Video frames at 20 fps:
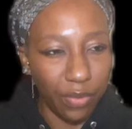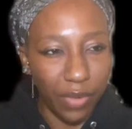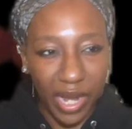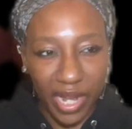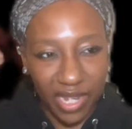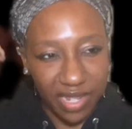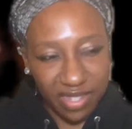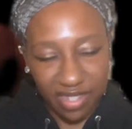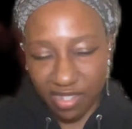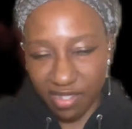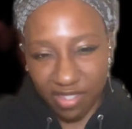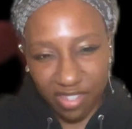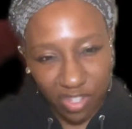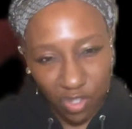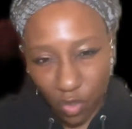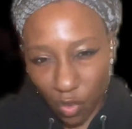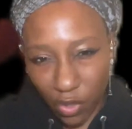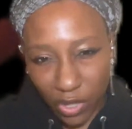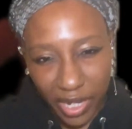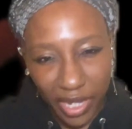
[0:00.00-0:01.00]
All right. It's
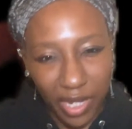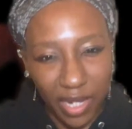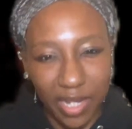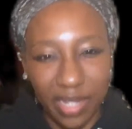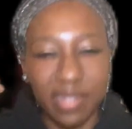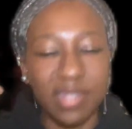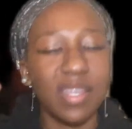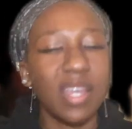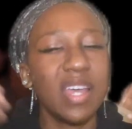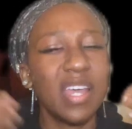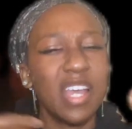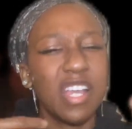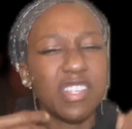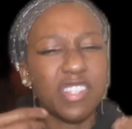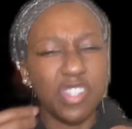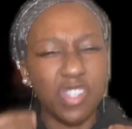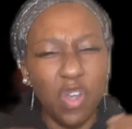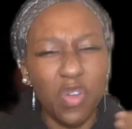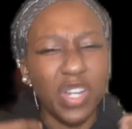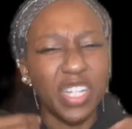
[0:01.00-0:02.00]
distorted. It's
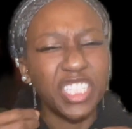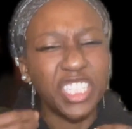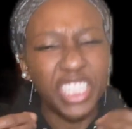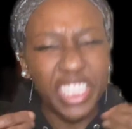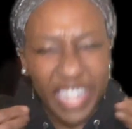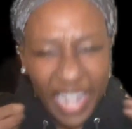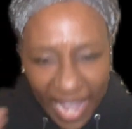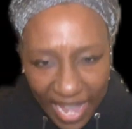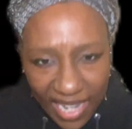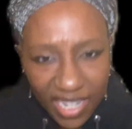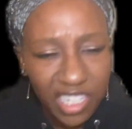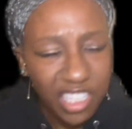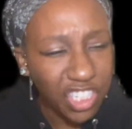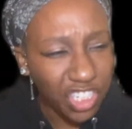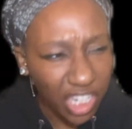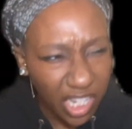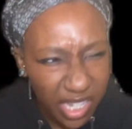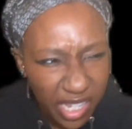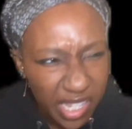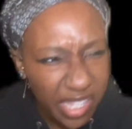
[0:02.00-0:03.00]
certain
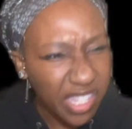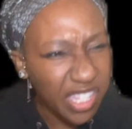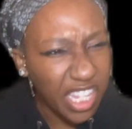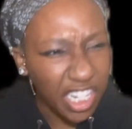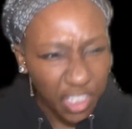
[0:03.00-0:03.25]
challenges